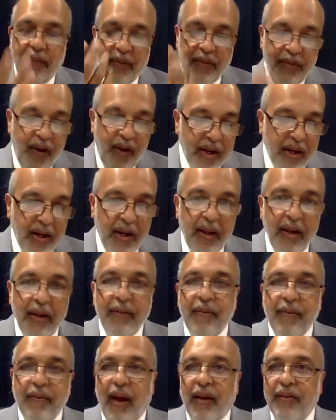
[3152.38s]

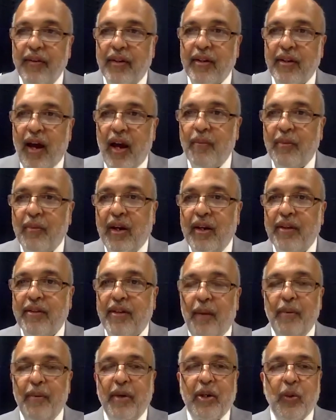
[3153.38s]
Finally, as the time is
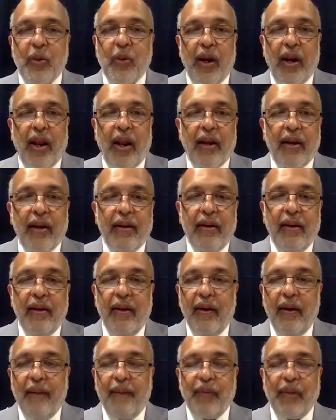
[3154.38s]
coming to an end,
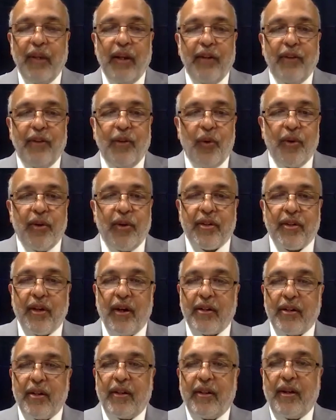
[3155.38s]
there is no
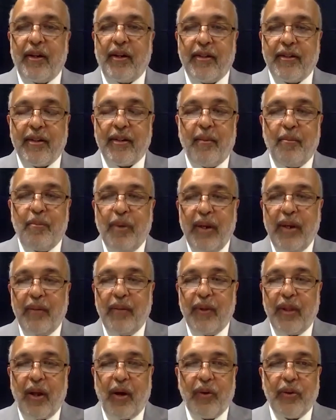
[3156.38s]
discussion that is complete
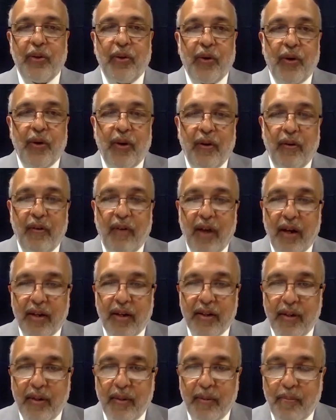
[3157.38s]
without
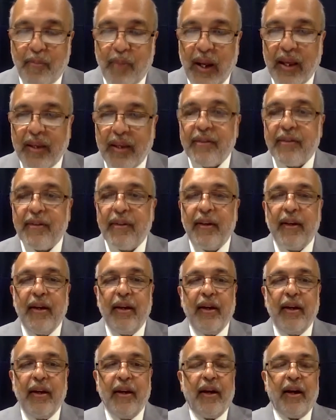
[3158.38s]
coronavirus in place.
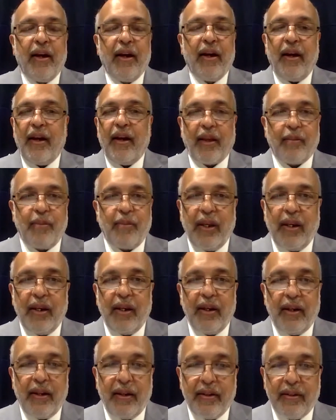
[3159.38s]
It has
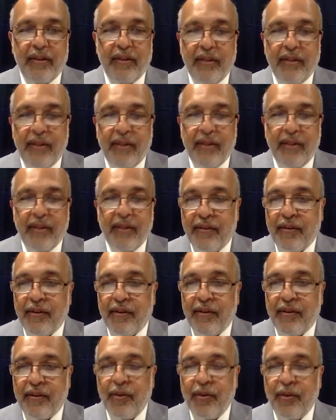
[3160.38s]
been 2
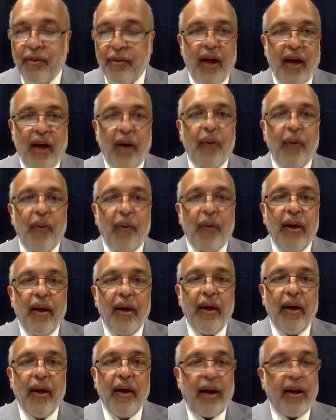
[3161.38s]
years now,
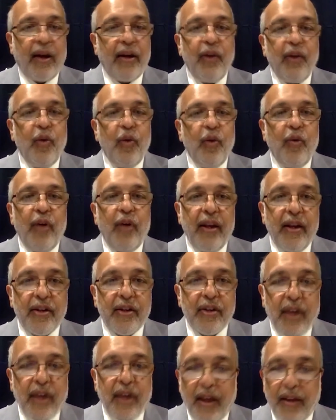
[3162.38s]
and a new
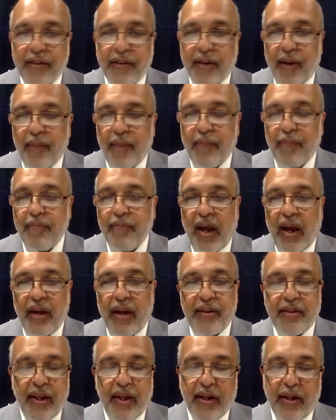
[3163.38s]
variation has come. I
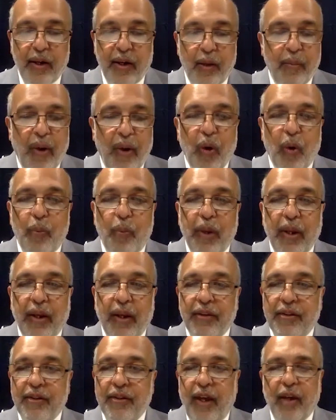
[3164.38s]
said it in my opening
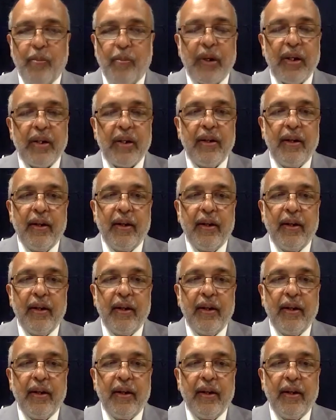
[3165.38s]
statement